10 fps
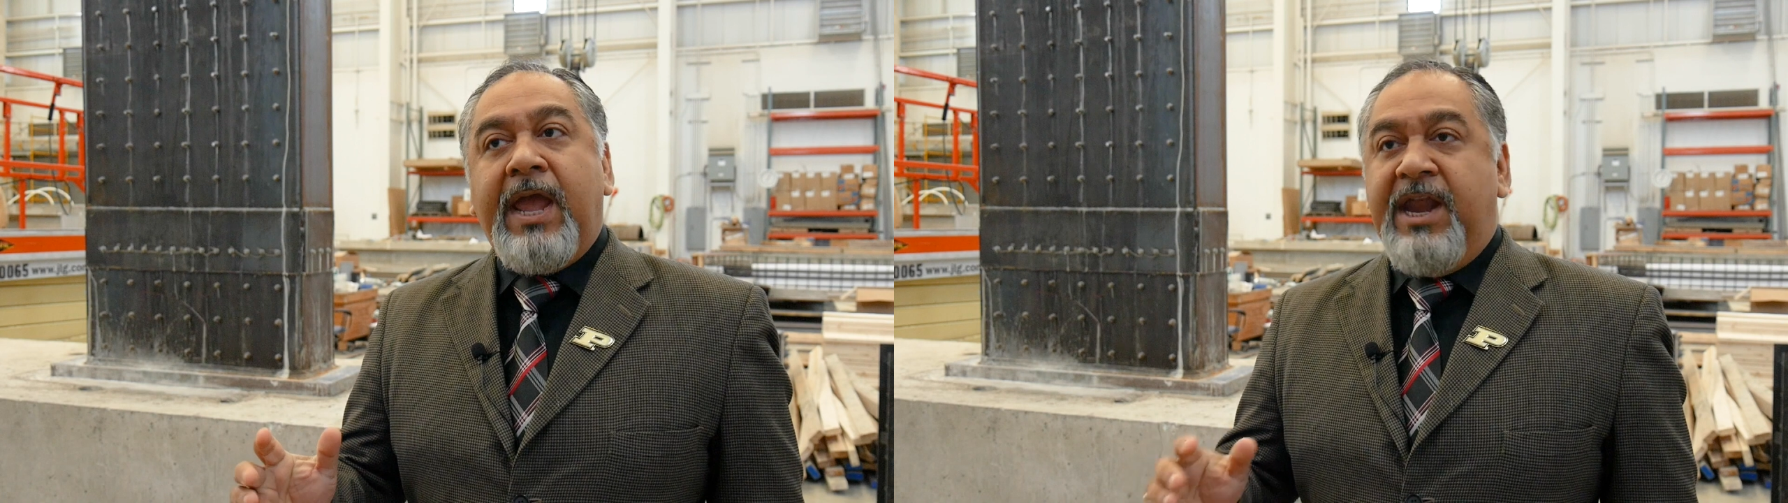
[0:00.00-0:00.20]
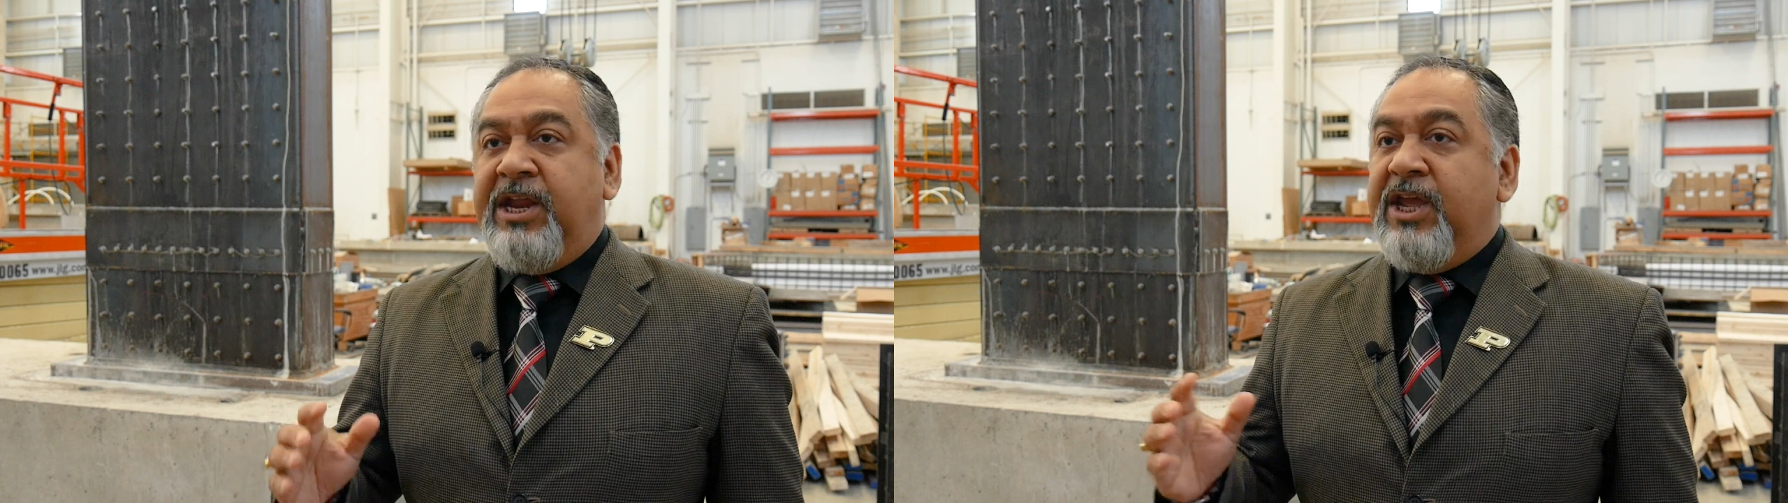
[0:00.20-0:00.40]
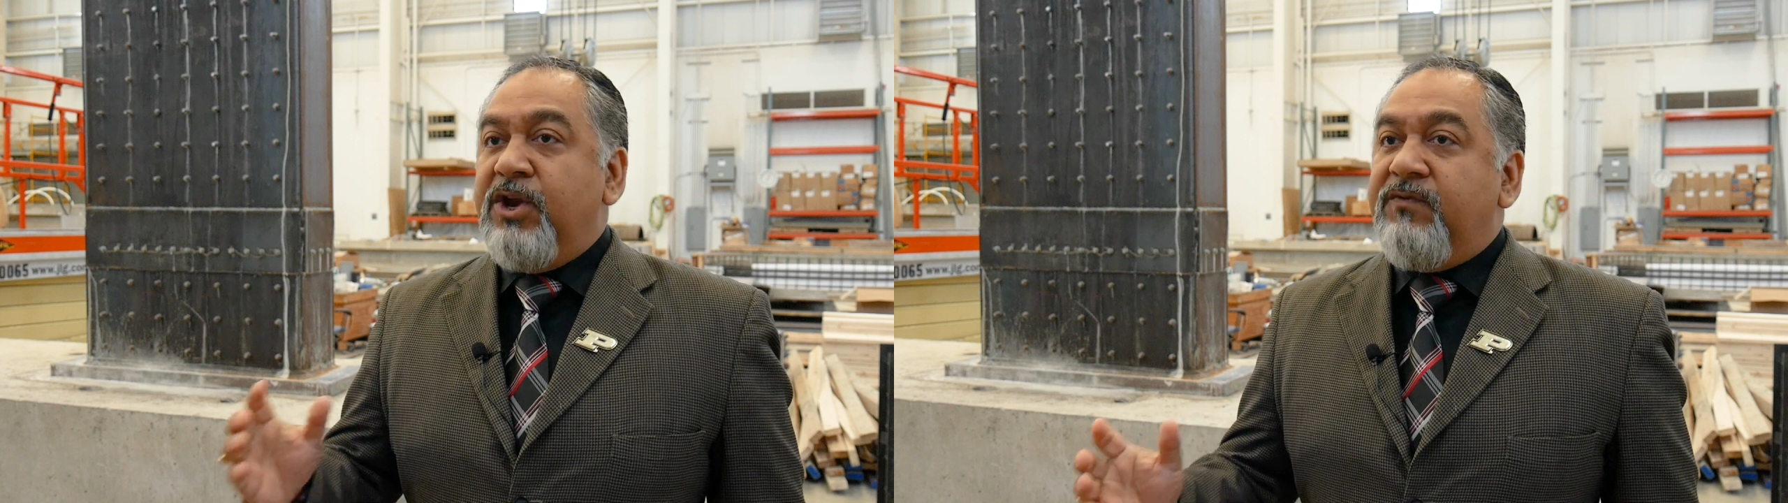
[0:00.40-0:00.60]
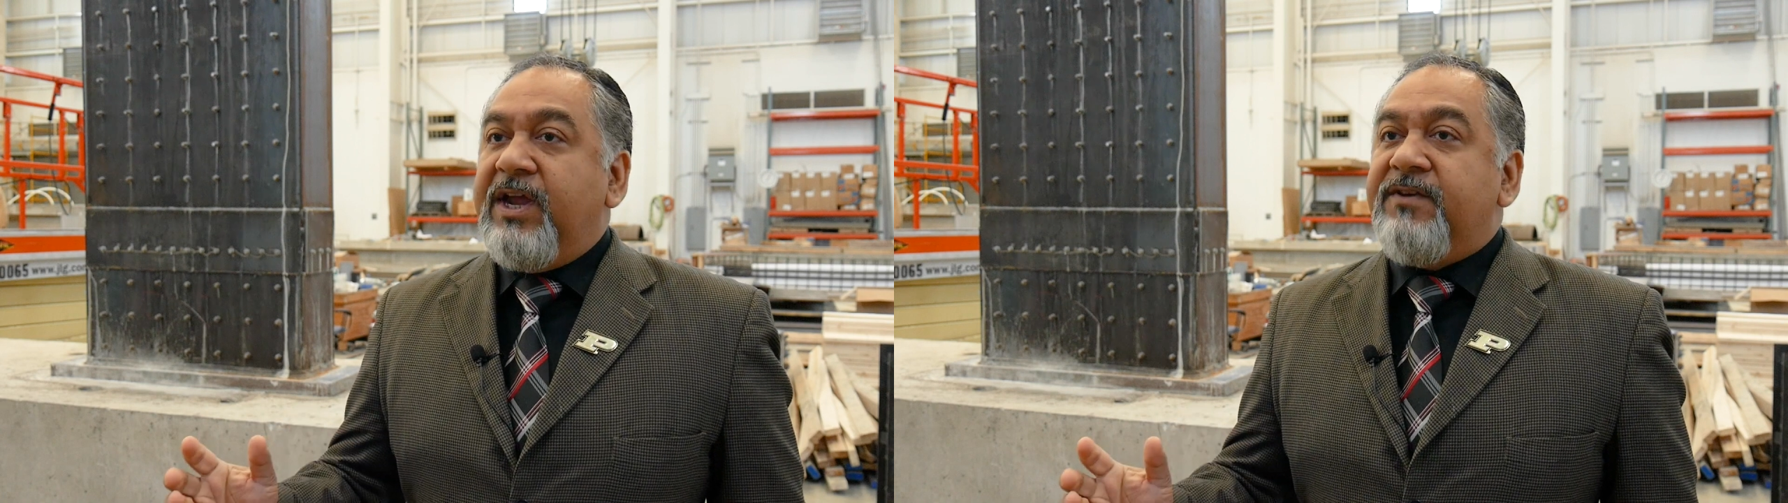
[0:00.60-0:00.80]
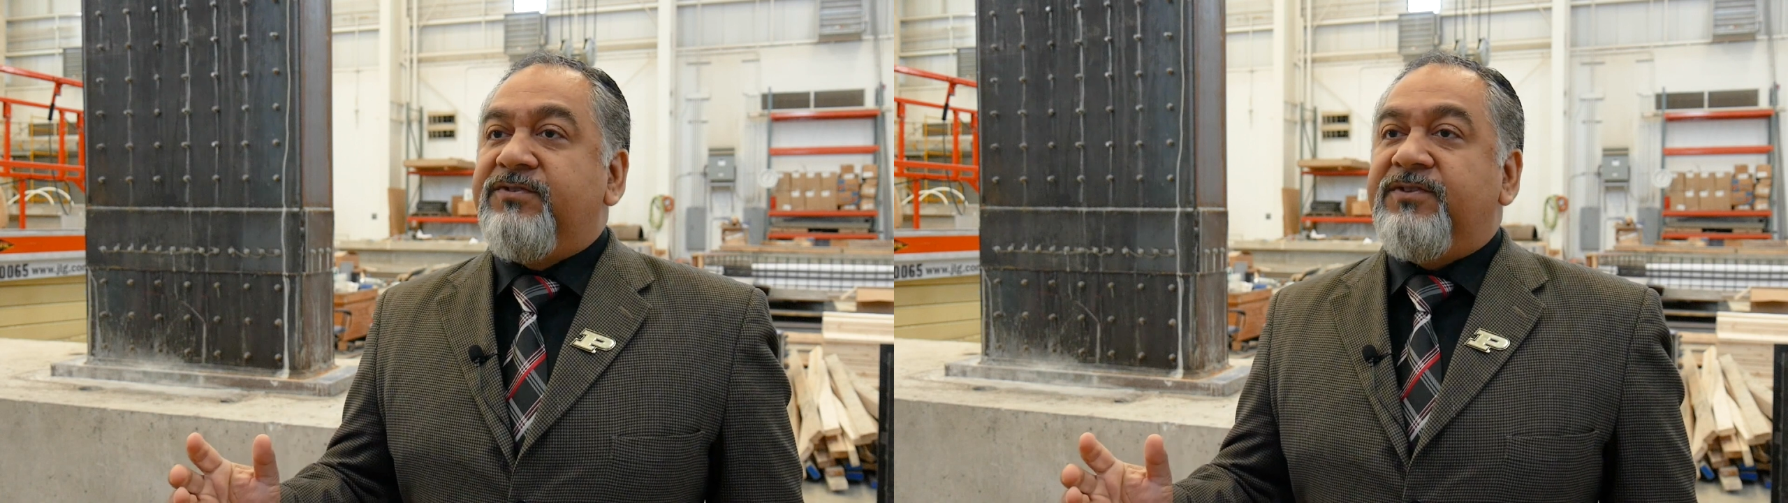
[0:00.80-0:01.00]
and
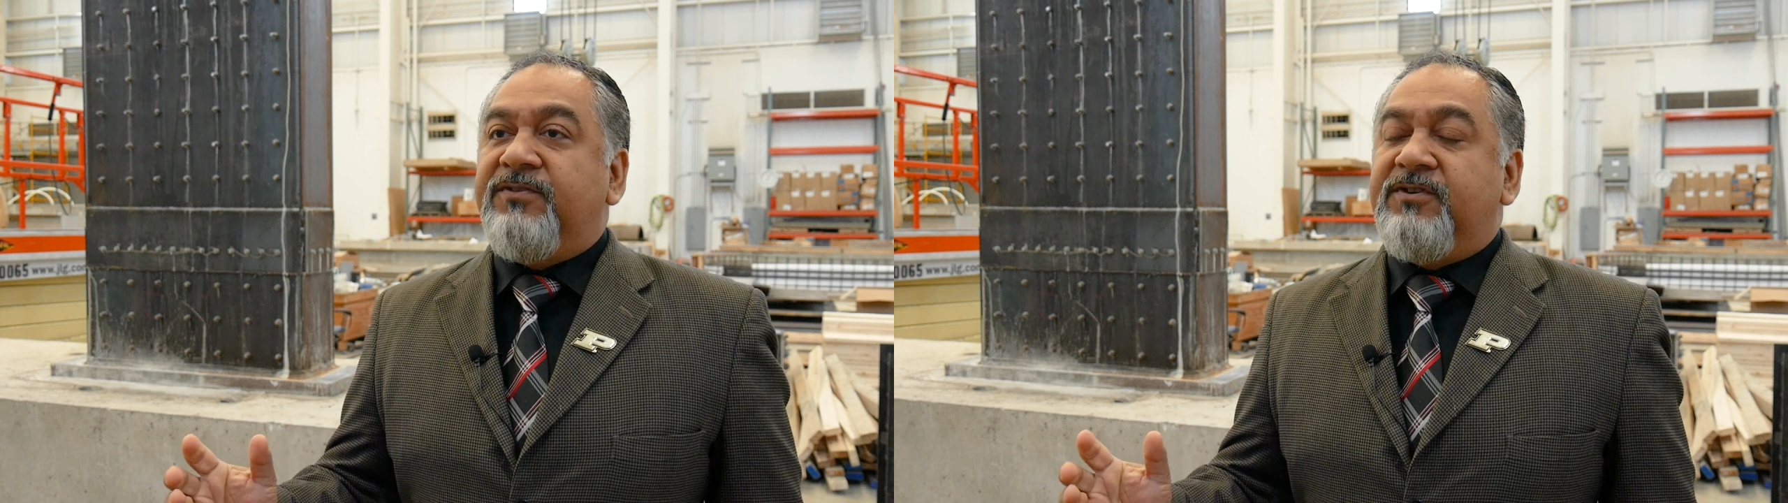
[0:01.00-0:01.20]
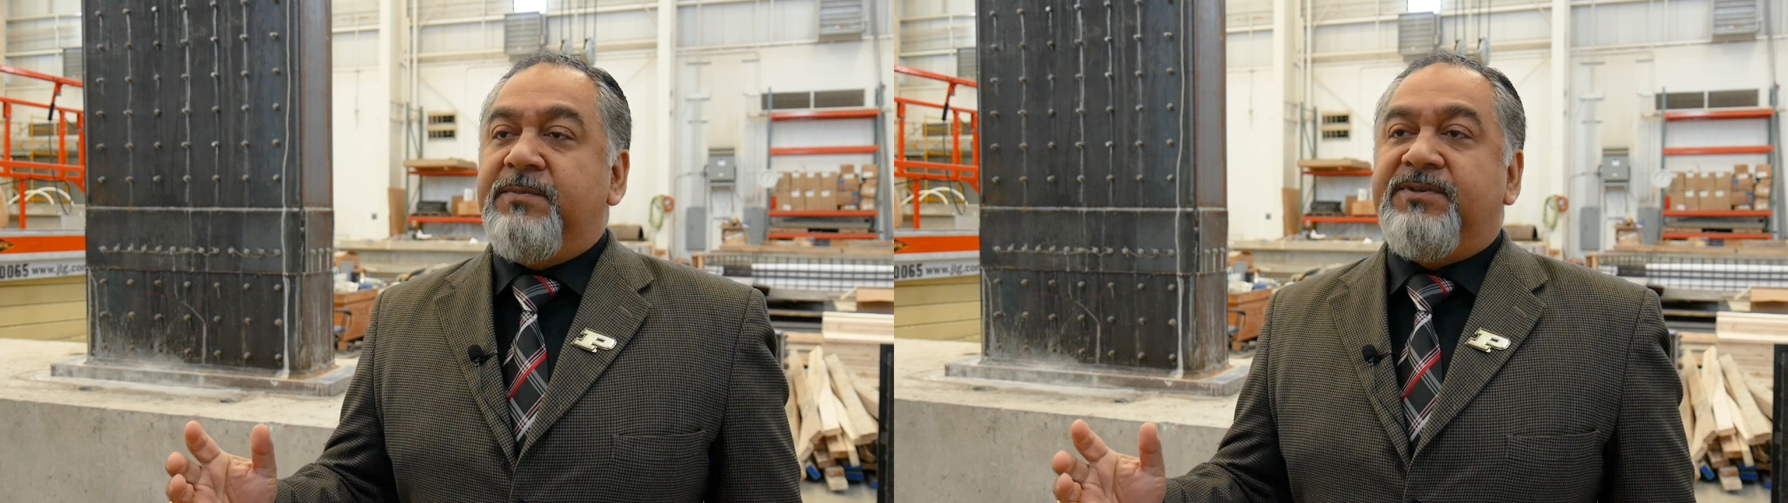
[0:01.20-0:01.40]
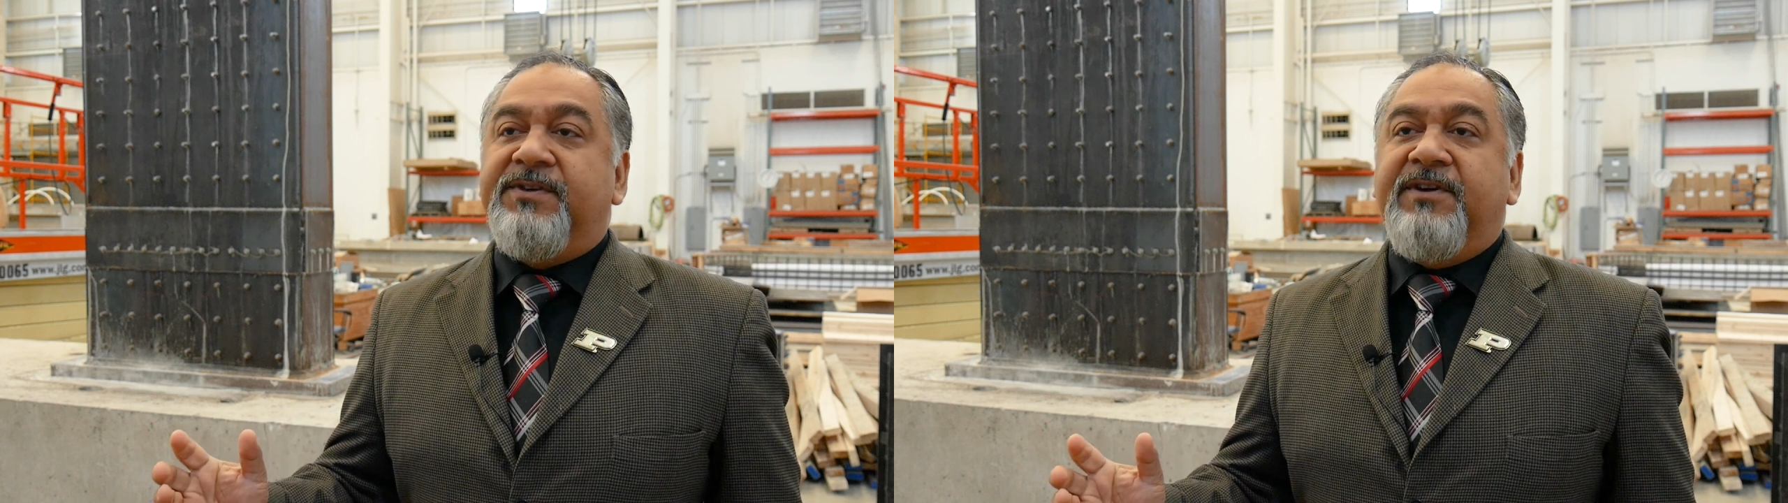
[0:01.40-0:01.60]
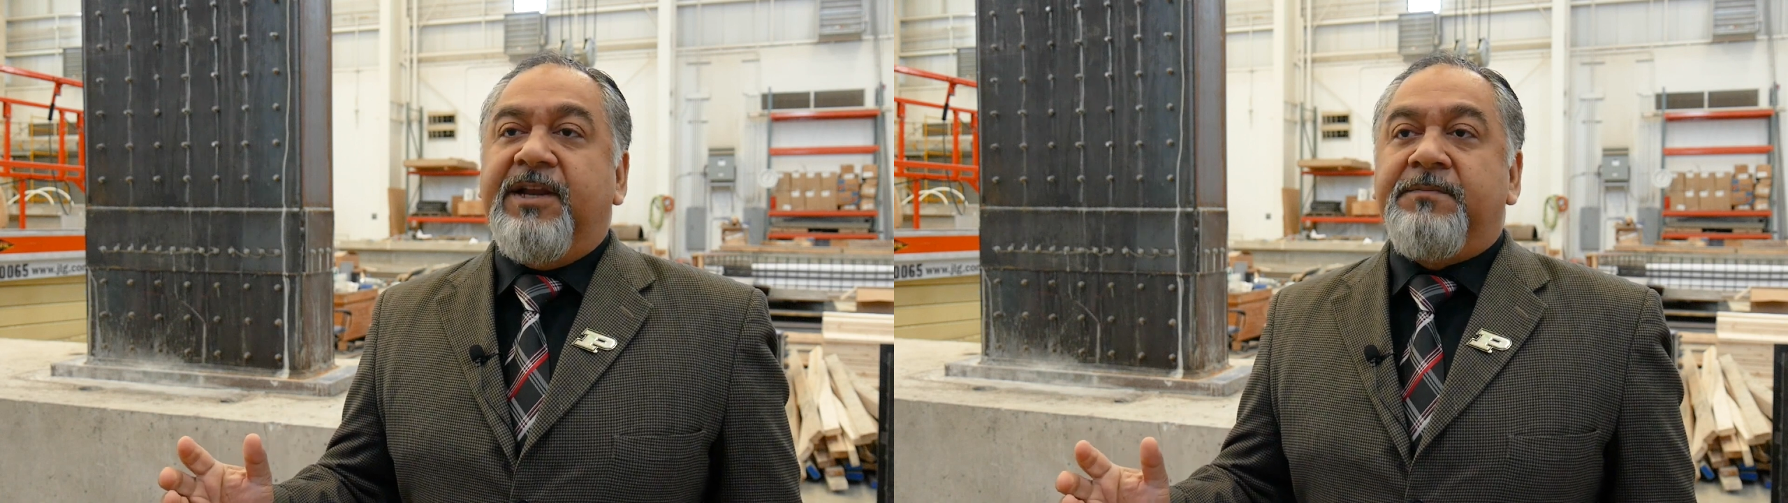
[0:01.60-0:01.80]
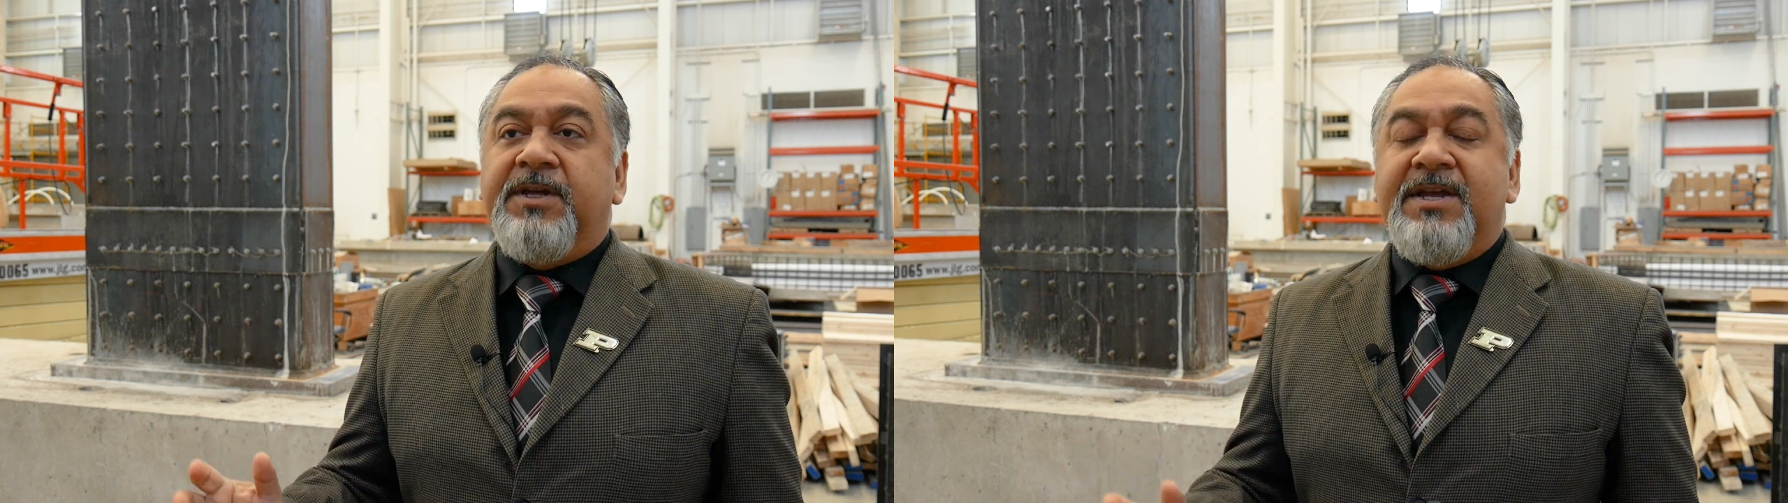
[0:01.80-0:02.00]
innovative system is
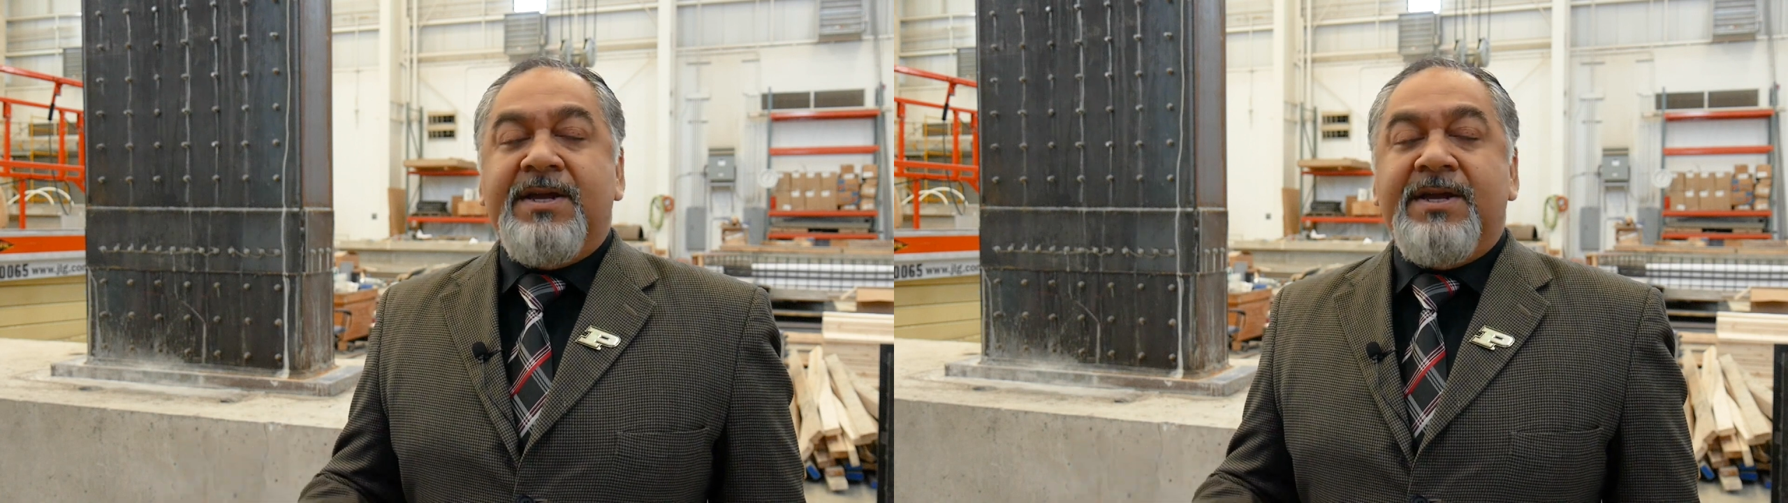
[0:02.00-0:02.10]
developed,